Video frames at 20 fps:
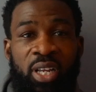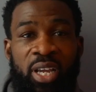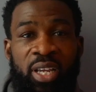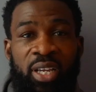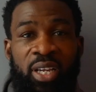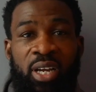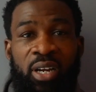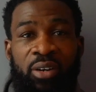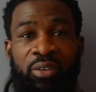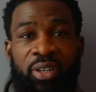
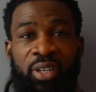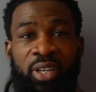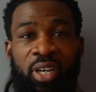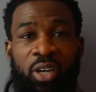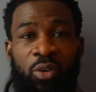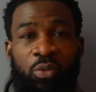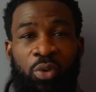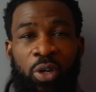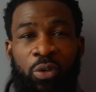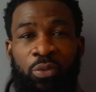letting Gary
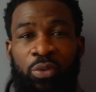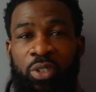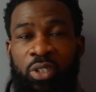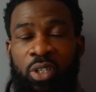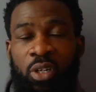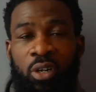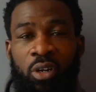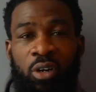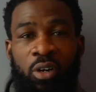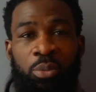get away with
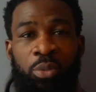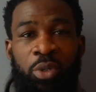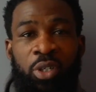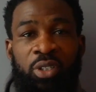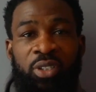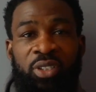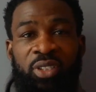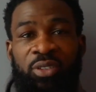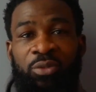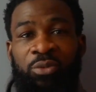the low
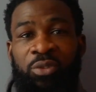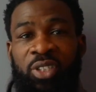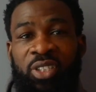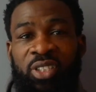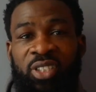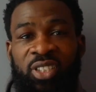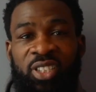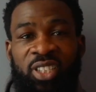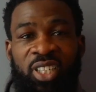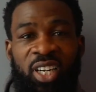murder,
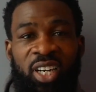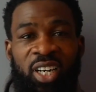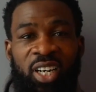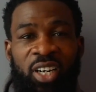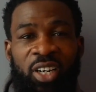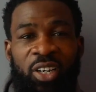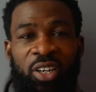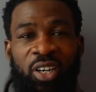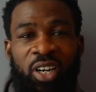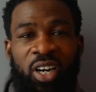which
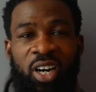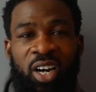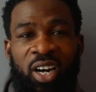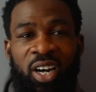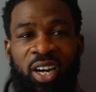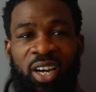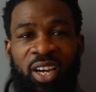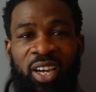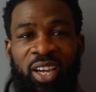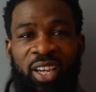
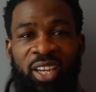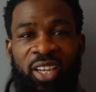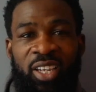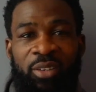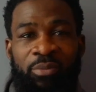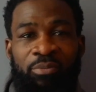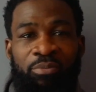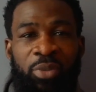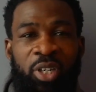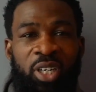
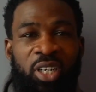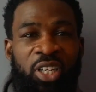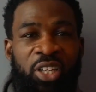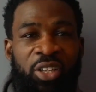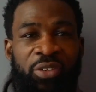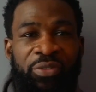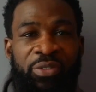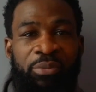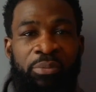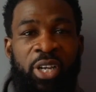I
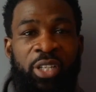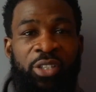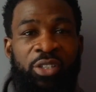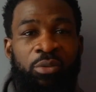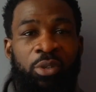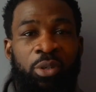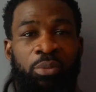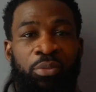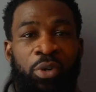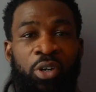believe he meant
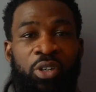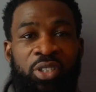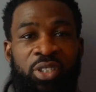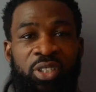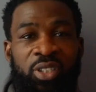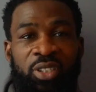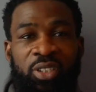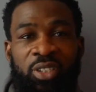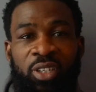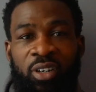to be
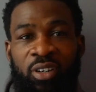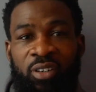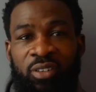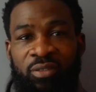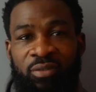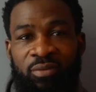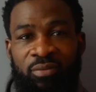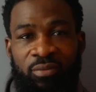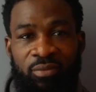boxing, not